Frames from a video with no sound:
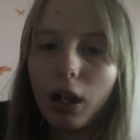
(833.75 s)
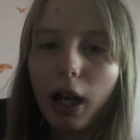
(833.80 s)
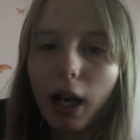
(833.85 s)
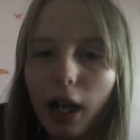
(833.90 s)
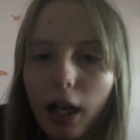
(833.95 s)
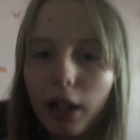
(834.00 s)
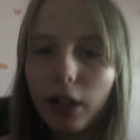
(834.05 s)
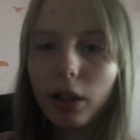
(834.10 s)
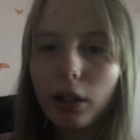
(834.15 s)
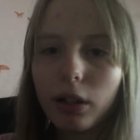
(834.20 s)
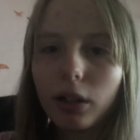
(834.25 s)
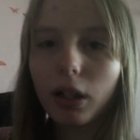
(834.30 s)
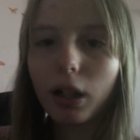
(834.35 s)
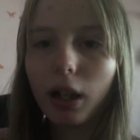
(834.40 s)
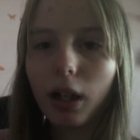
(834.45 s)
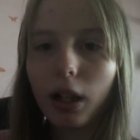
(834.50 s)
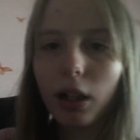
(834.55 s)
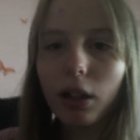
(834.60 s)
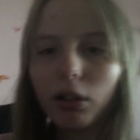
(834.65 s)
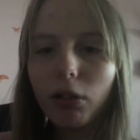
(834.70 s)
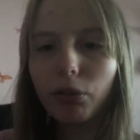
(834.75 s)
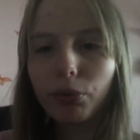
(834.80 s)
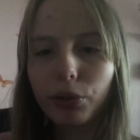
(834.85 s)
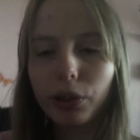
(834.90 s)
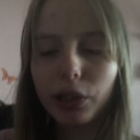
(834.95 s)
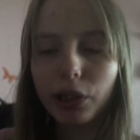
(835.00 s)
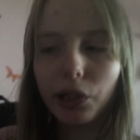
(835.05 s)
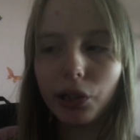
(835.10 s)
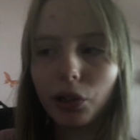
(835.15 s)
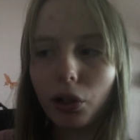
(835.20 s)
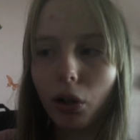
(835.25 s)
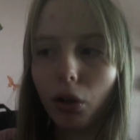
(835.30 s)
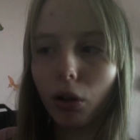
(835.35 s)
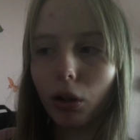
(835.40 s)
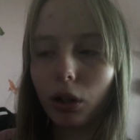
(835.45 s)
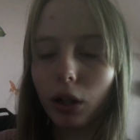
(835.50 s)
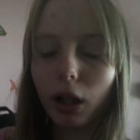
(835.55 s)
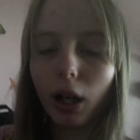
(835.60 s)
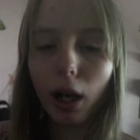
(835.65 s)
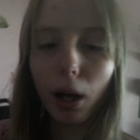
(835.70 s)
I don't really know a
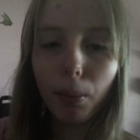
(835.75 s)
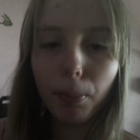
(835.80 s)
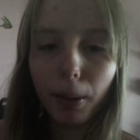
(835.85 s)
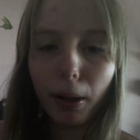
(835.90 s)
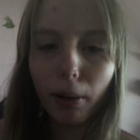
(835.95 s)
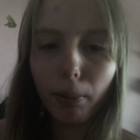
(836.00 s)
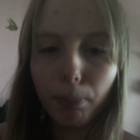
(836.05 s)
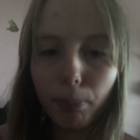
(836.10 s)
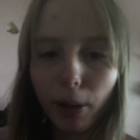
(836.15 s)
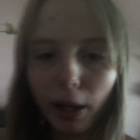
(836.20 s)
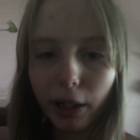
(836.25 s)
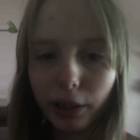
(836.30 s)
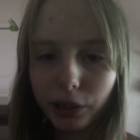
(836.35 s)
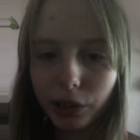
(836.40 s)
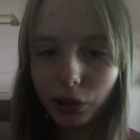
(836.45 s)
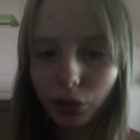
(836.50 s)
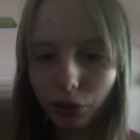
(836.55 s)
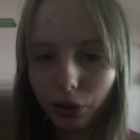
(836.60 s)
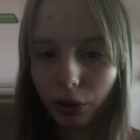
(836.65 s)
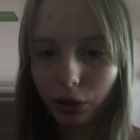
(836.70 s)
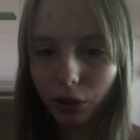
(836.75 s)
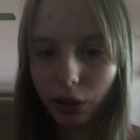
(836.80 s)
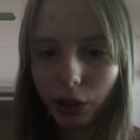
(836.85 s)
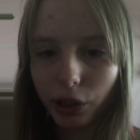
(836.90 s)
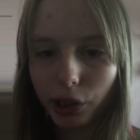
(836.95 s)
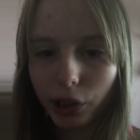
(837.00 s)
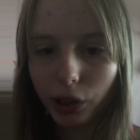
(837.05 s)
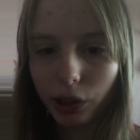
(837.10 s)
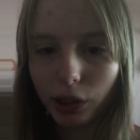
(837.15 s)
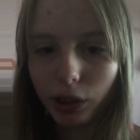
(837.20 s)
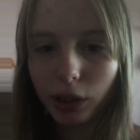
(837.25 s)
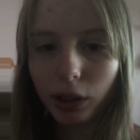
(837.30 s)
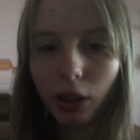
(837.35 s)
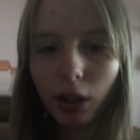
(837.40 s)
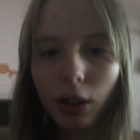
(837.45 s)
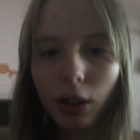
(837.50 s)
lot about bugs or glitches.